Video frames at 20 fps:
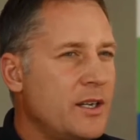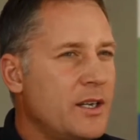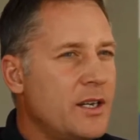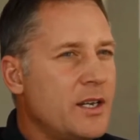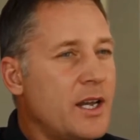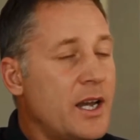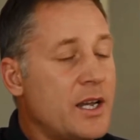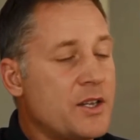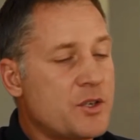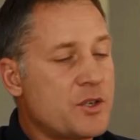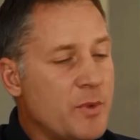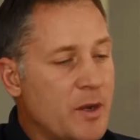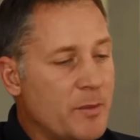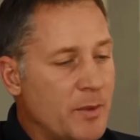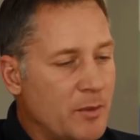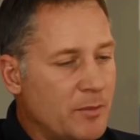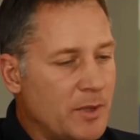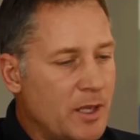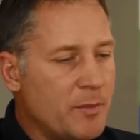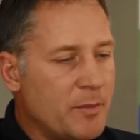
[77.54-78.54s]
And so my
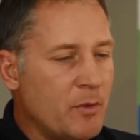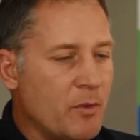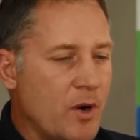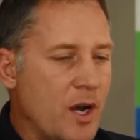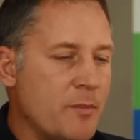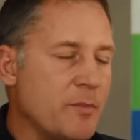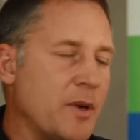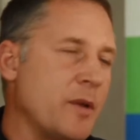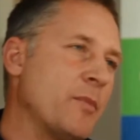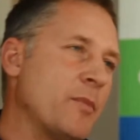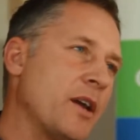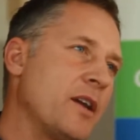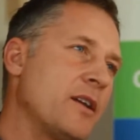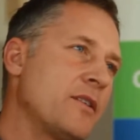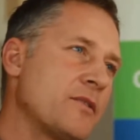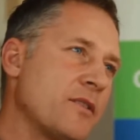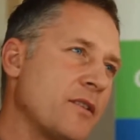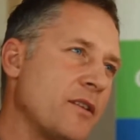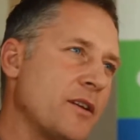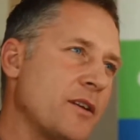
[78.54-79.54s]
mom let me ride my
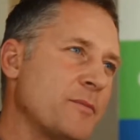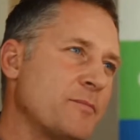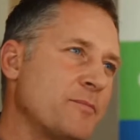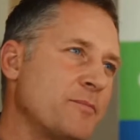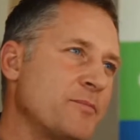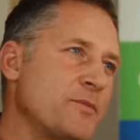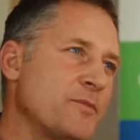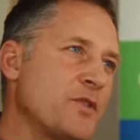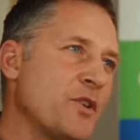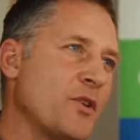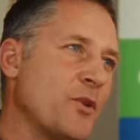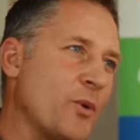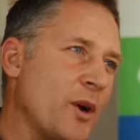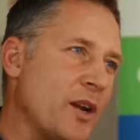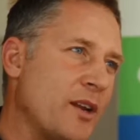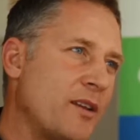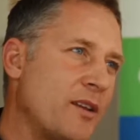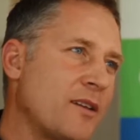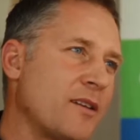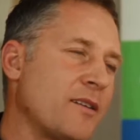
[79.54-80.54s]
bike to the
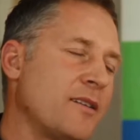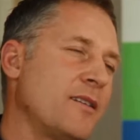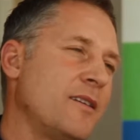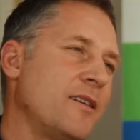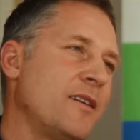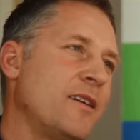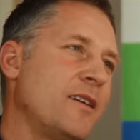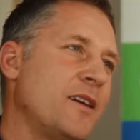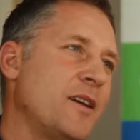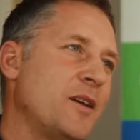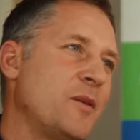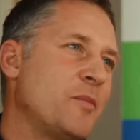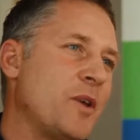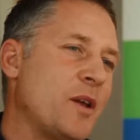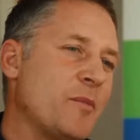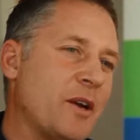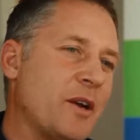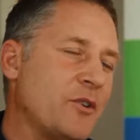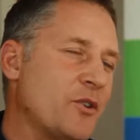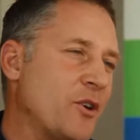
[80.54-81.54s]
rink and
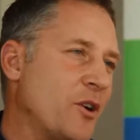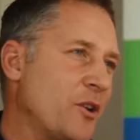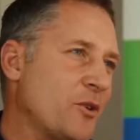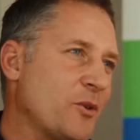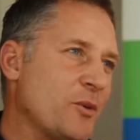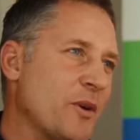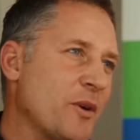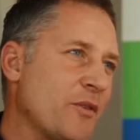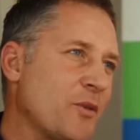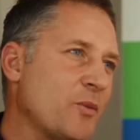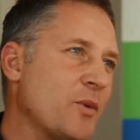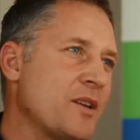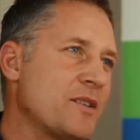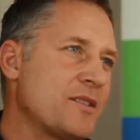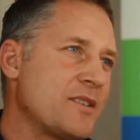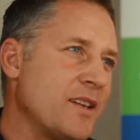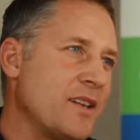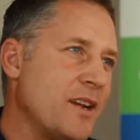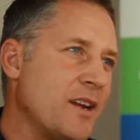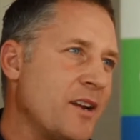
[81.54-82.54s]
pay my $1 or whatever it was
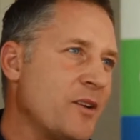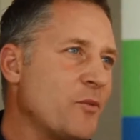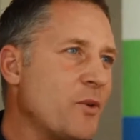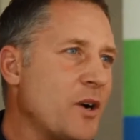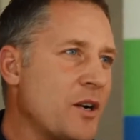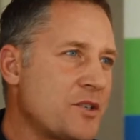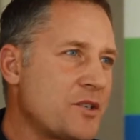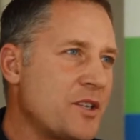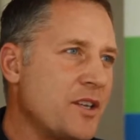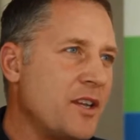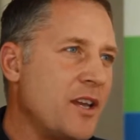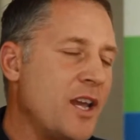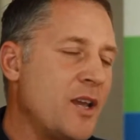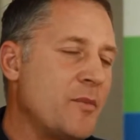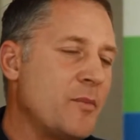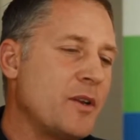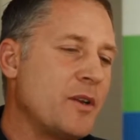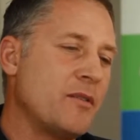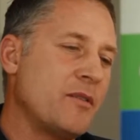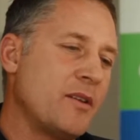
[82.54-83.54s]
to get in and watch the
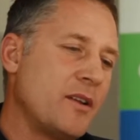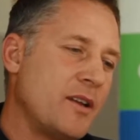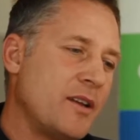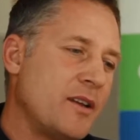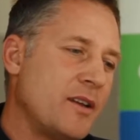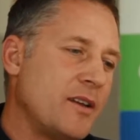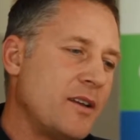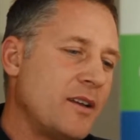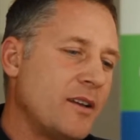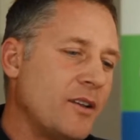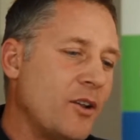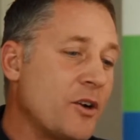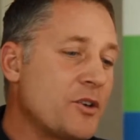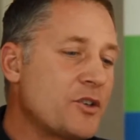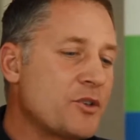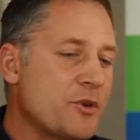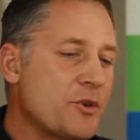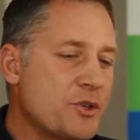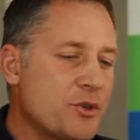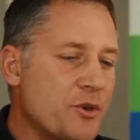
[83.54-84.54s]
game. And long
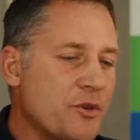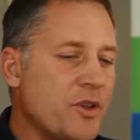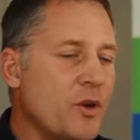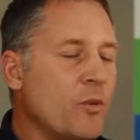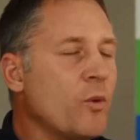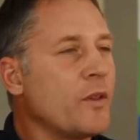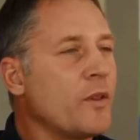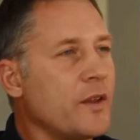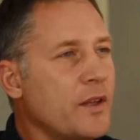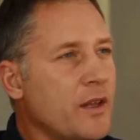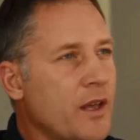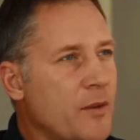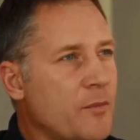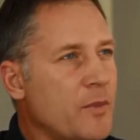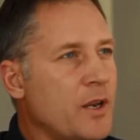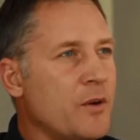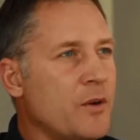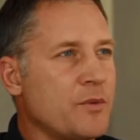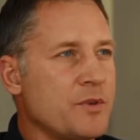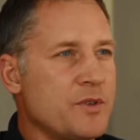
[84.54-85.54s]
story short, they won the game,
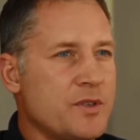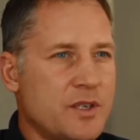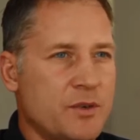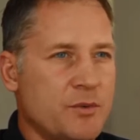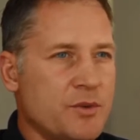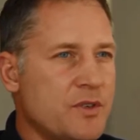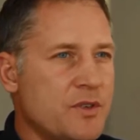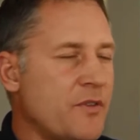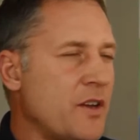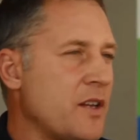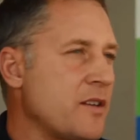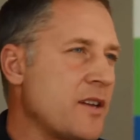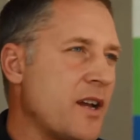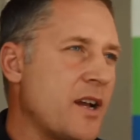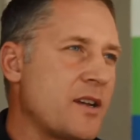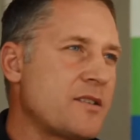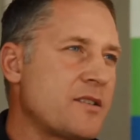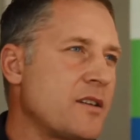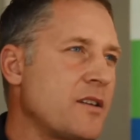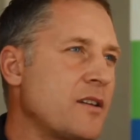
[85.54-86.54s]
and it was
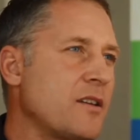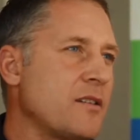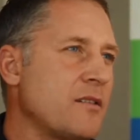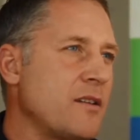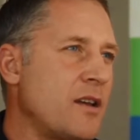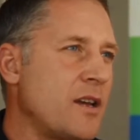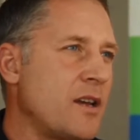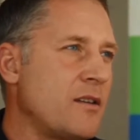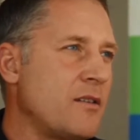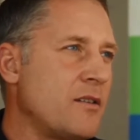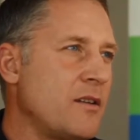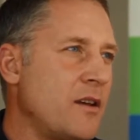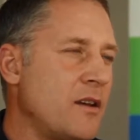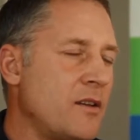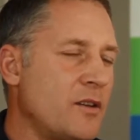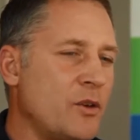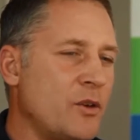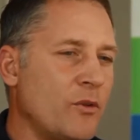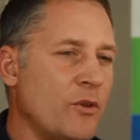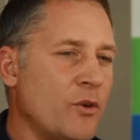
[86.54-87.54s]
fantastic. And
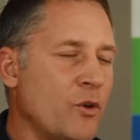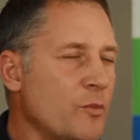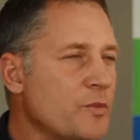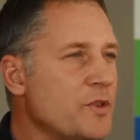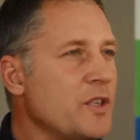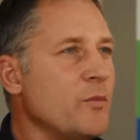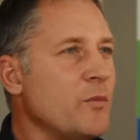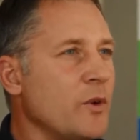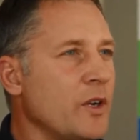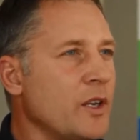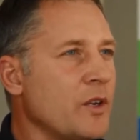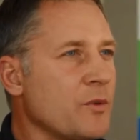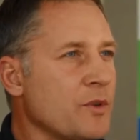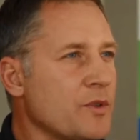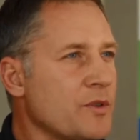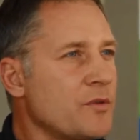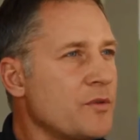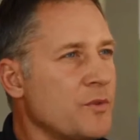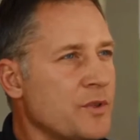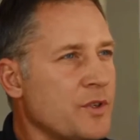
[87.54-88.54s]
the home team winning
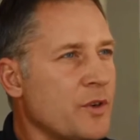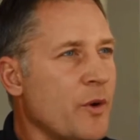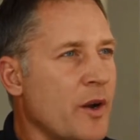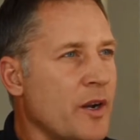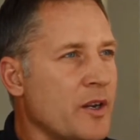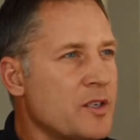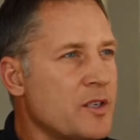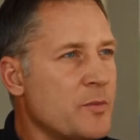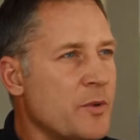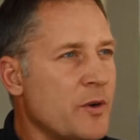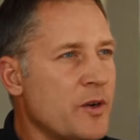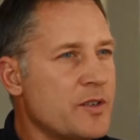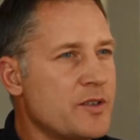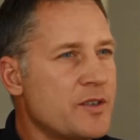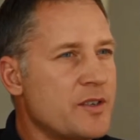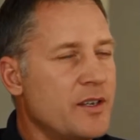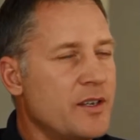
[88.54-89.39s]
was a great experience.